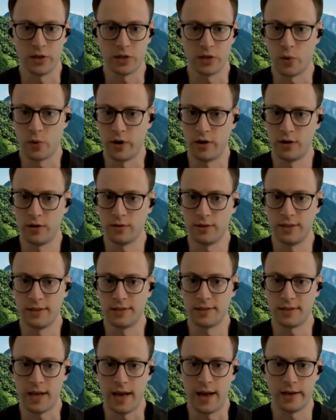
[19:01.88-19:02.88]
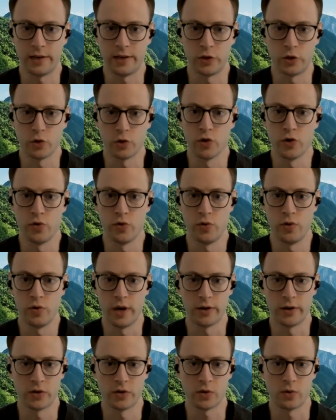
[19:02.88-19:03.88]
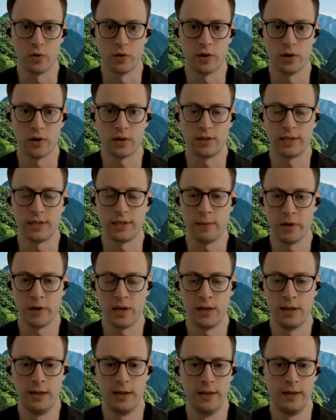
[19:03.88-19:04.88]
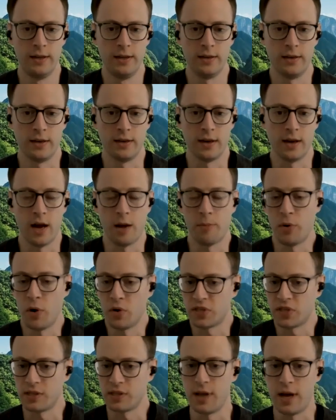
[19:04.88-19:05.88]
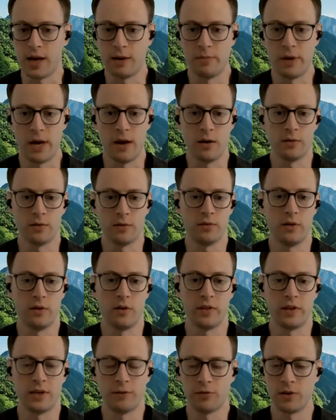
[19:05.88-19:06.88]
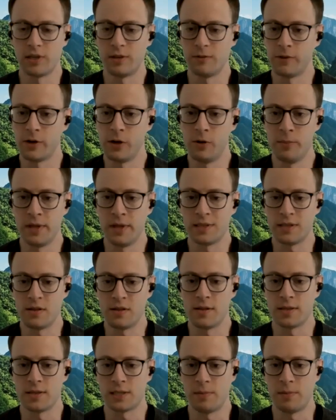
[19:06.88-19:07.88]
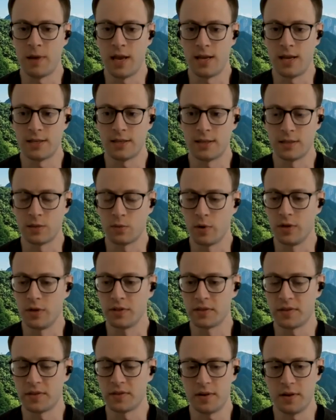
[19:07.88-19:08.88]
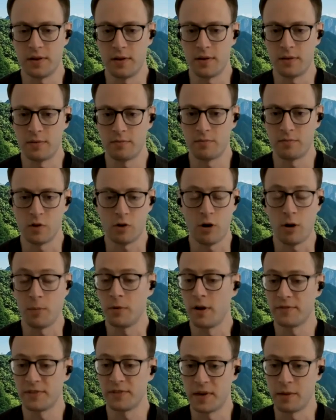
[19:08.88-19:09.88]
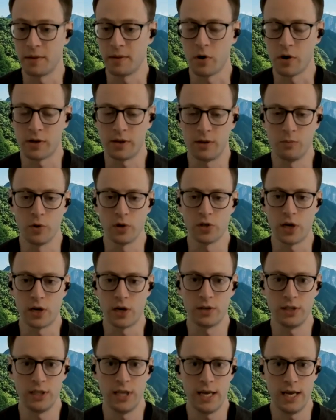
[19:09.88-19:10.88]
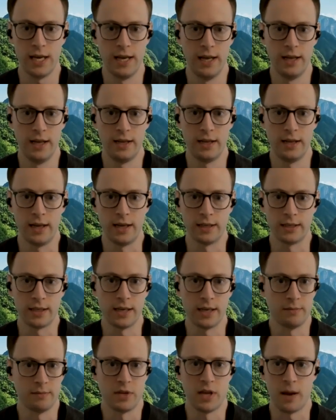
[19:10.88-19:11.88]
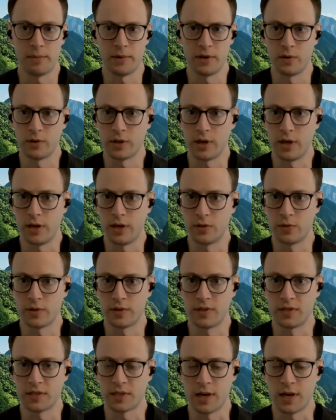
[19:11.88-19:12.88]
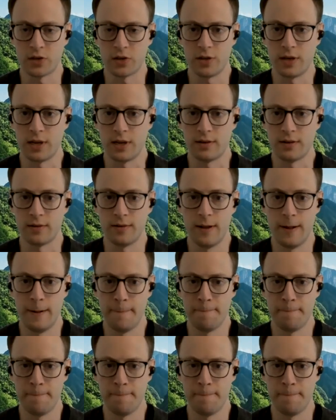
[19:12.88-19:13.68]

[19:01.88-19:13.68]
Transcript: me on Twitter. It's at Drew underscore Klima. Uh, I post a lot about you know, the different developments in this space, as well as uh, the carbon offsetting market more generally. And yeah, be happy to engage in the discussion. And